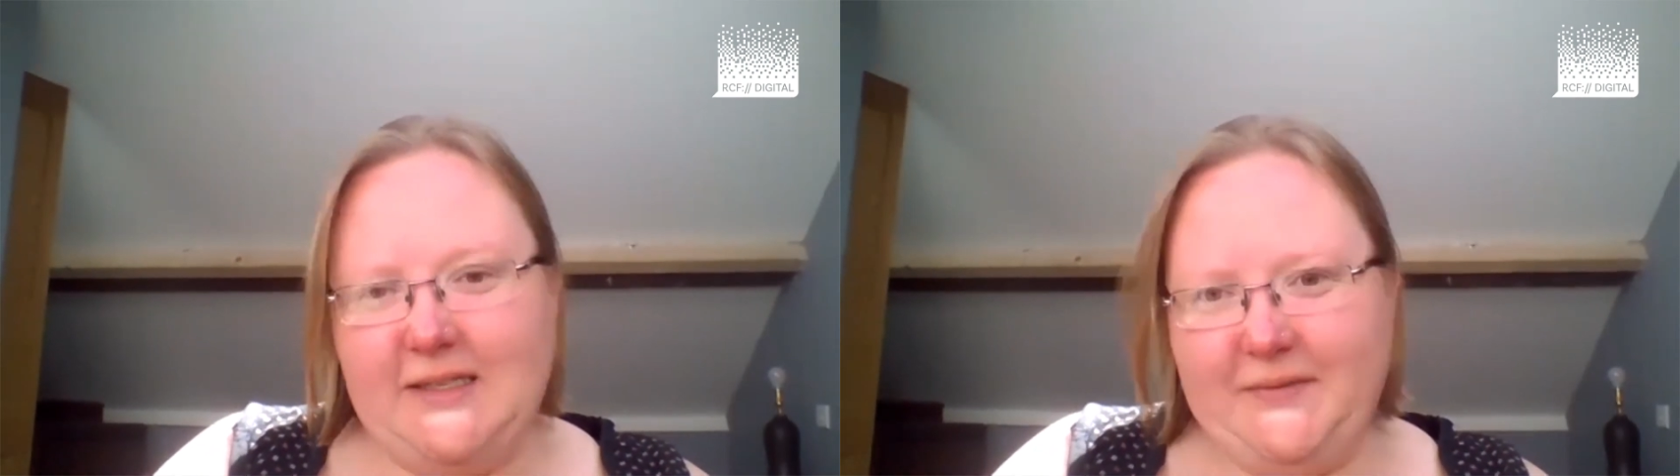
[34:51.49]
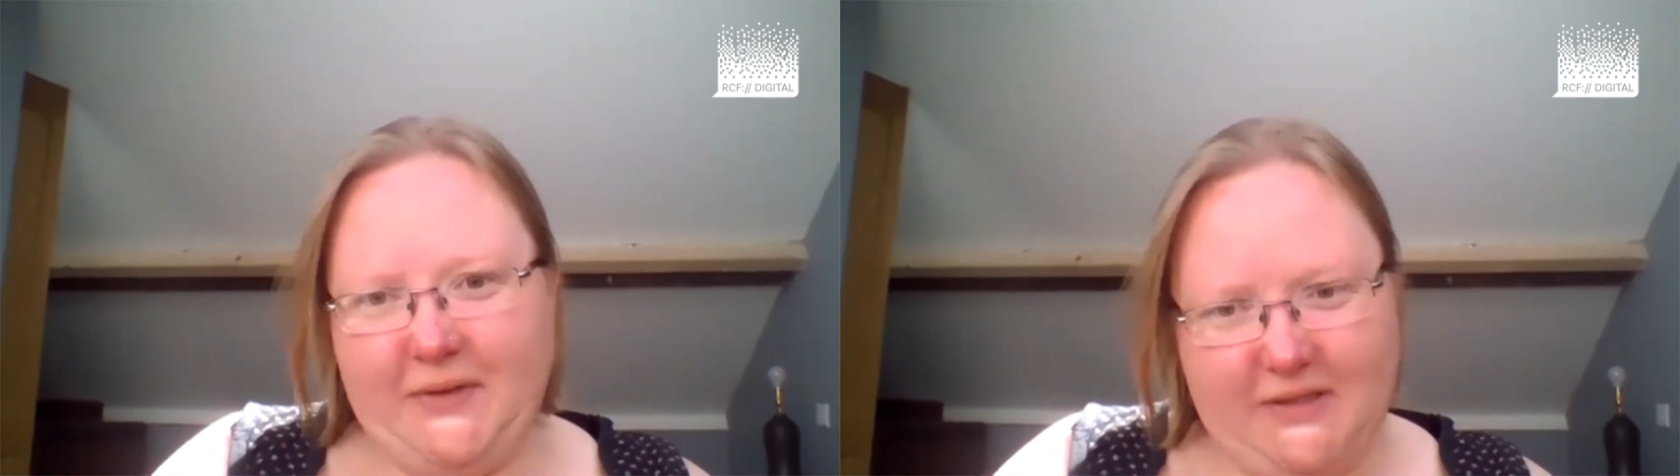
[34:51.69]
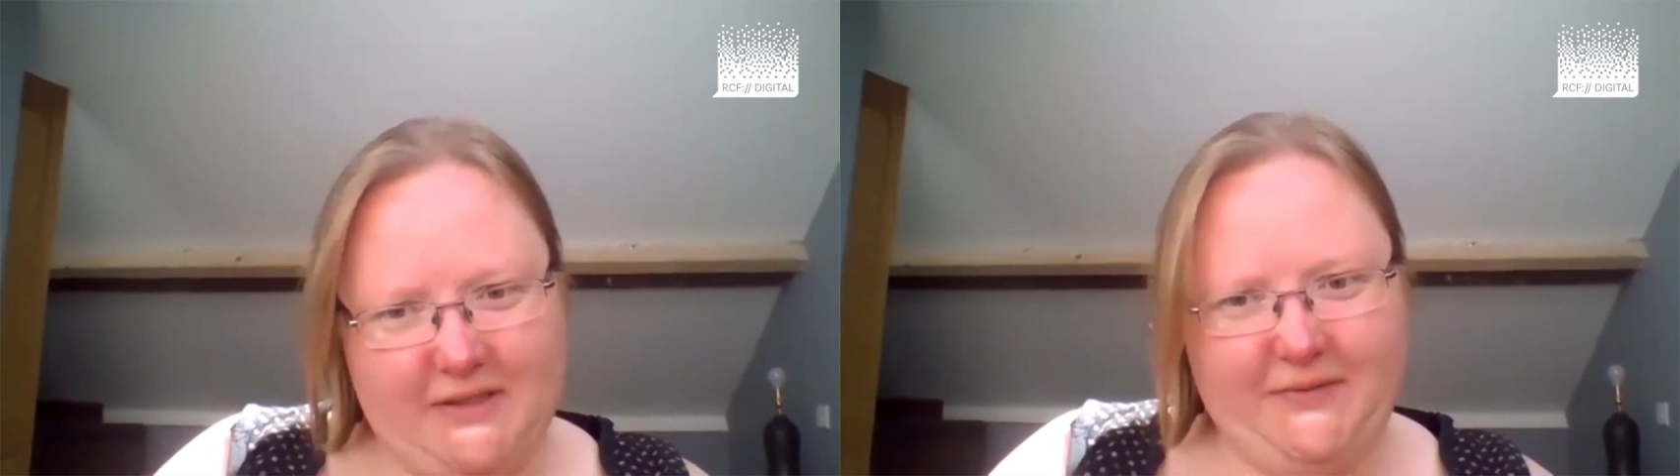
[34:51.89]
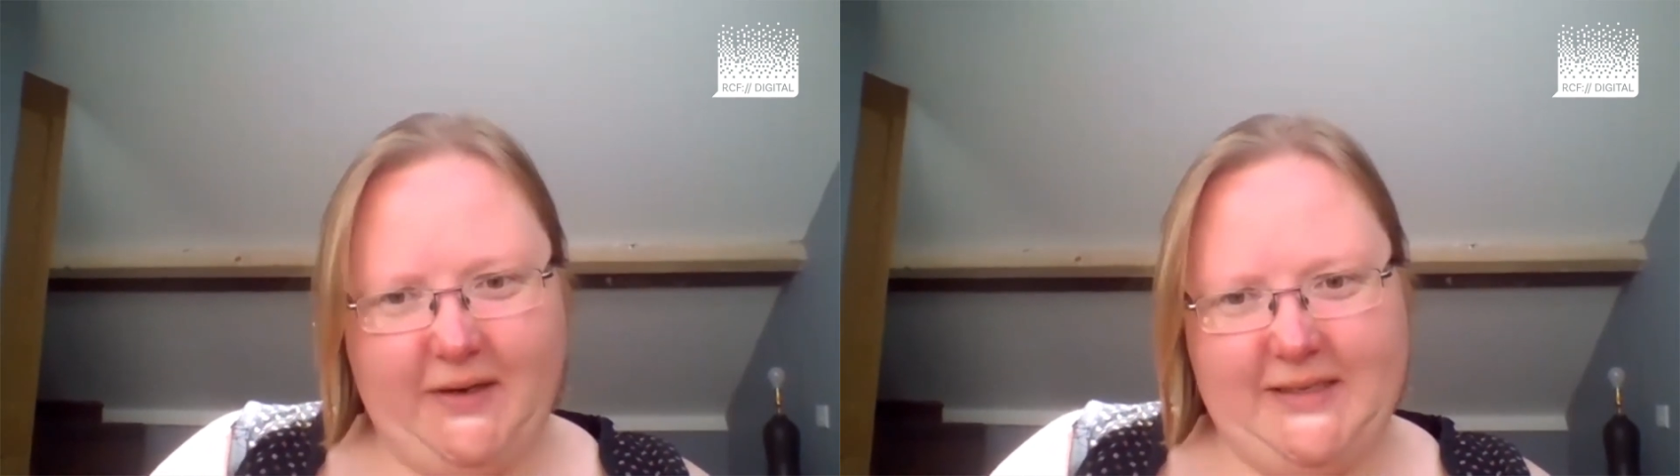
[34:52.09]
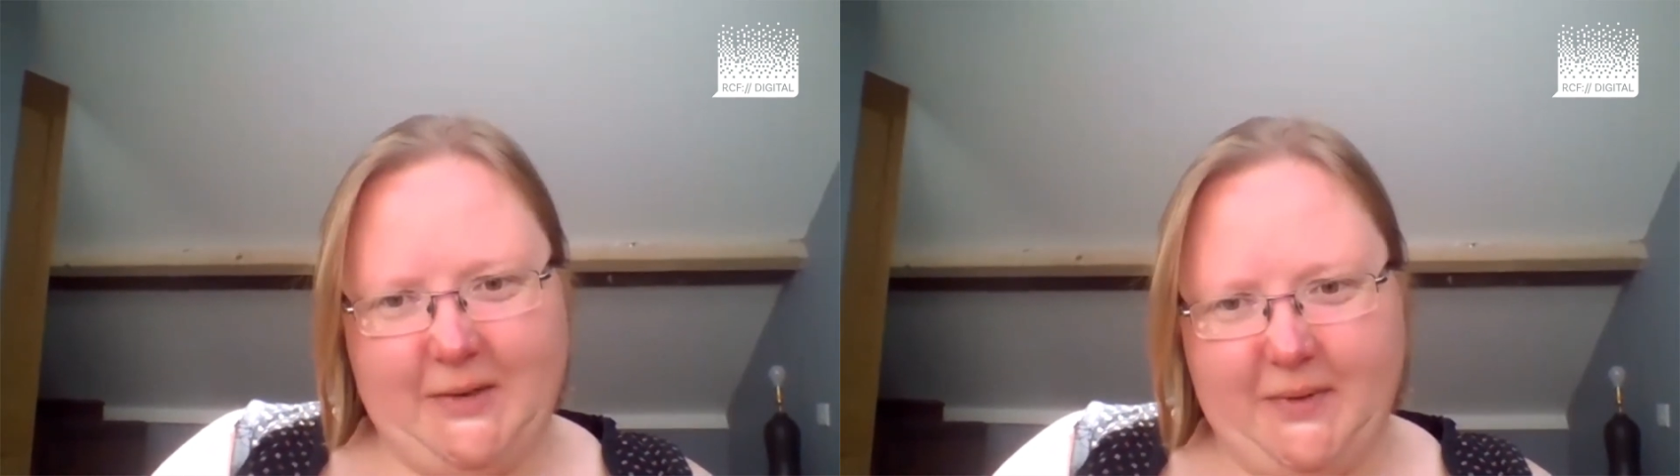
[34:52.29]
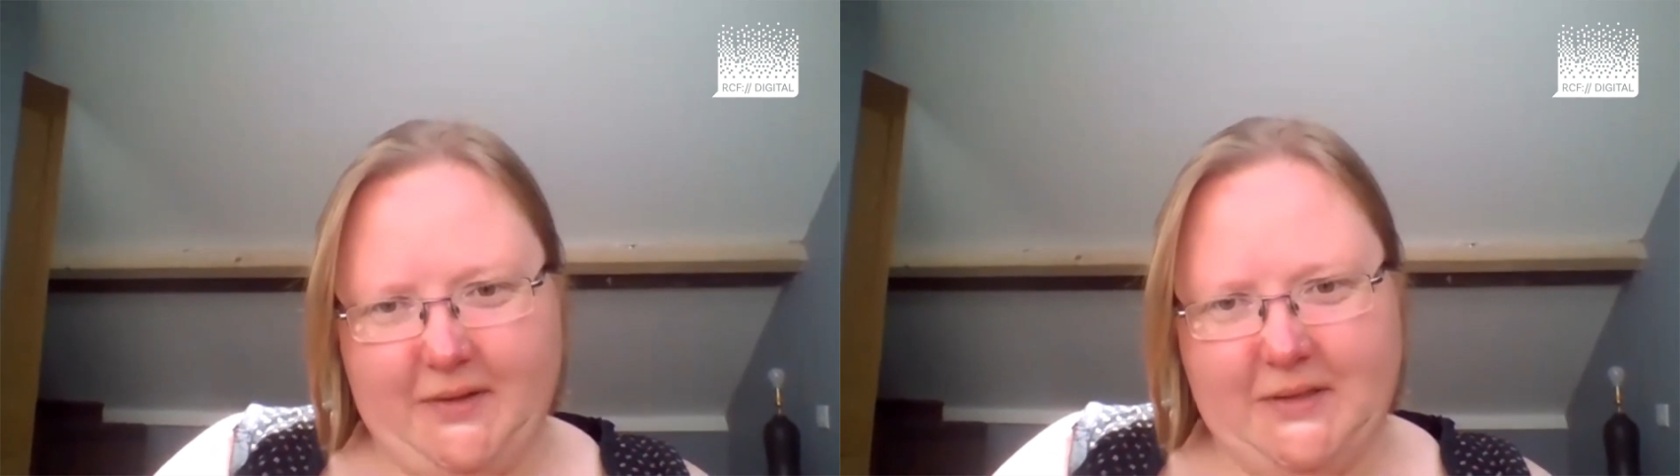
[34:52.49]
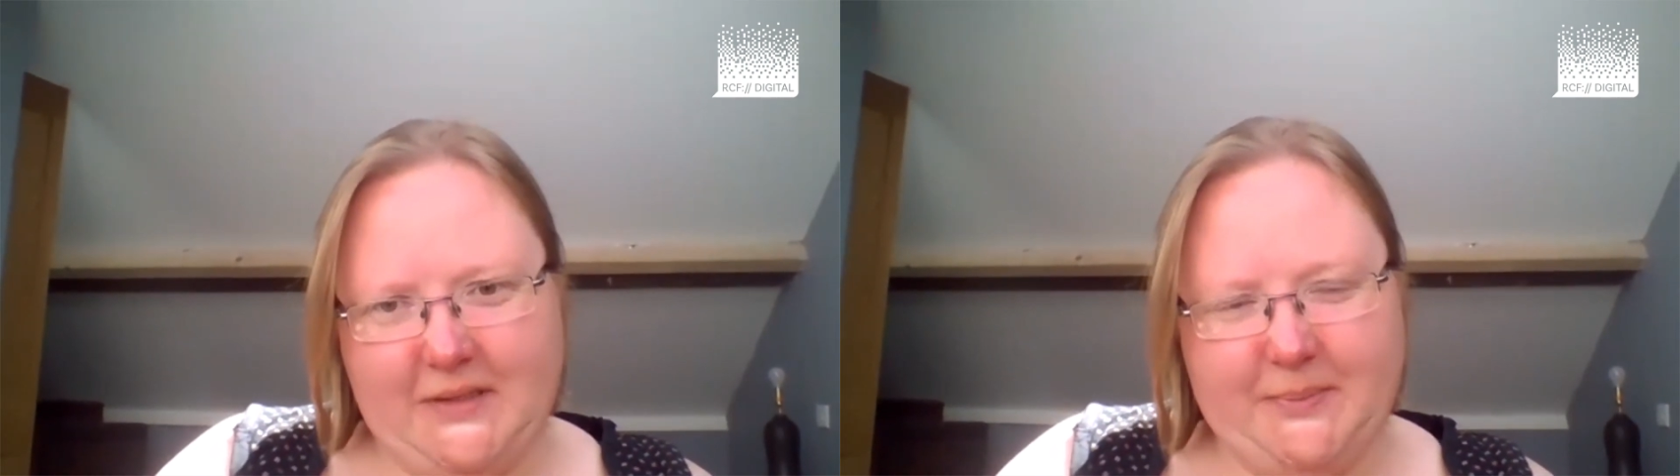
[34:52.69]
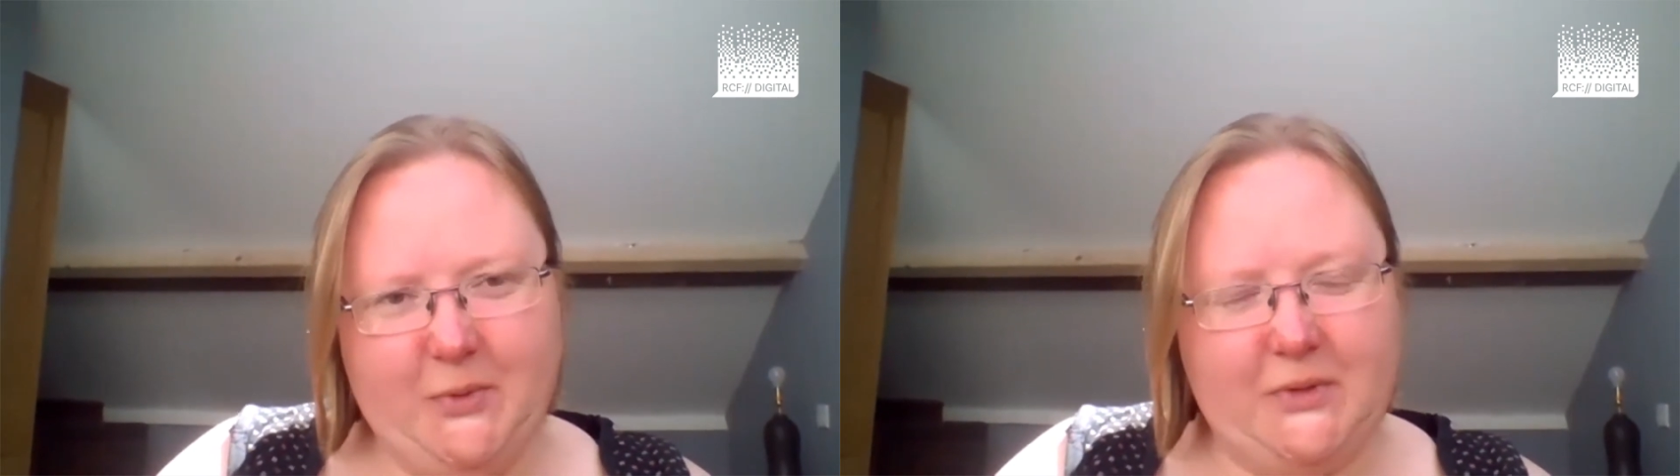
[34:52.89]
the funder to find out whether there's
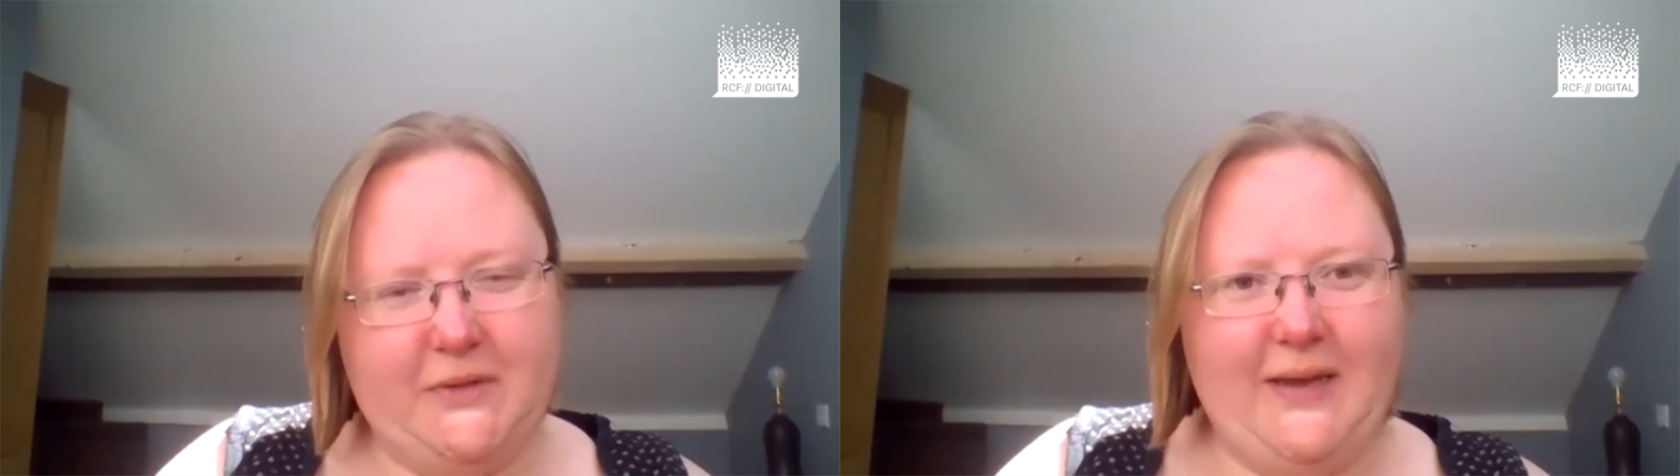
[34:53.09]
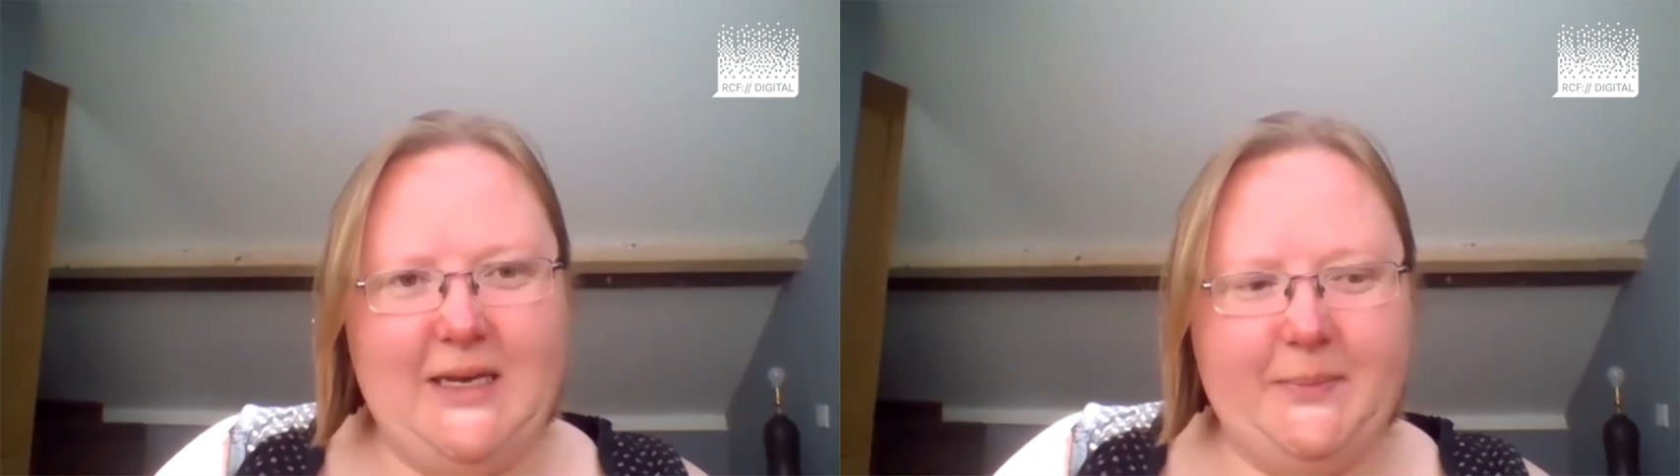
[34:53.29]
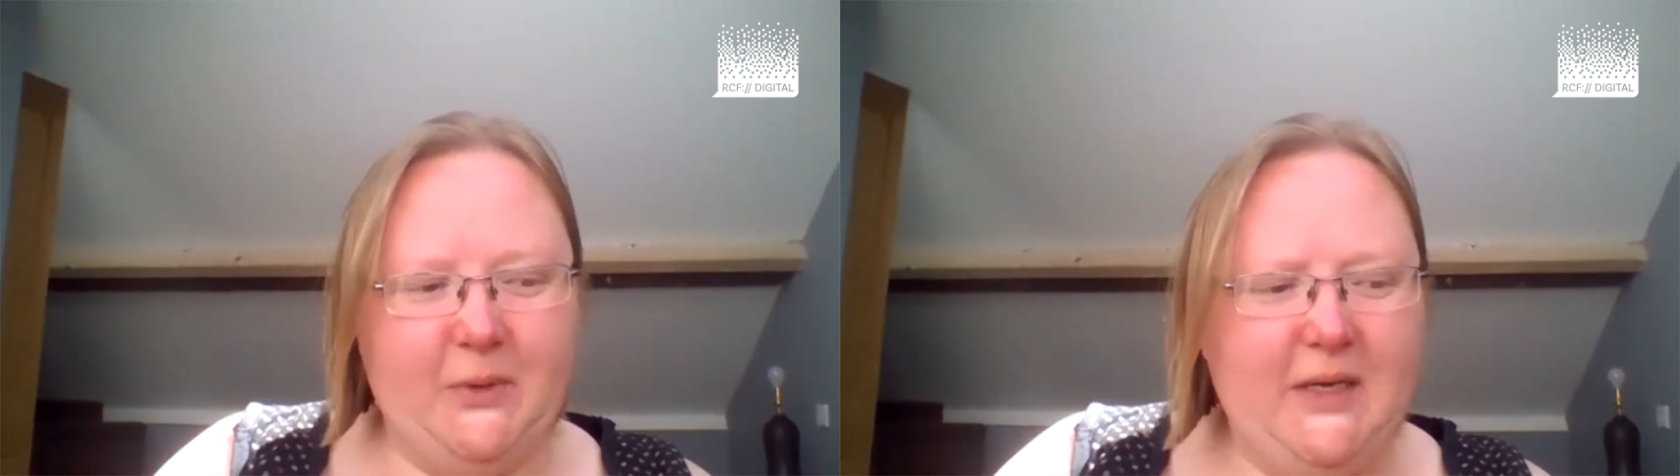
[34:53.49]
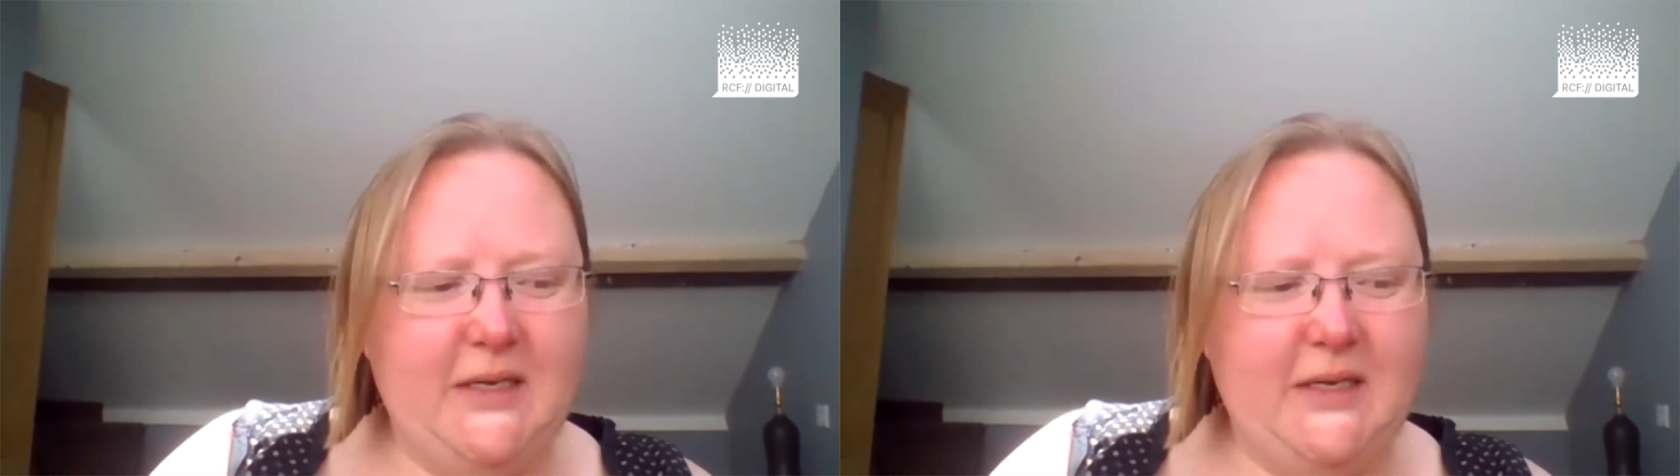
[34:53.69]
support available.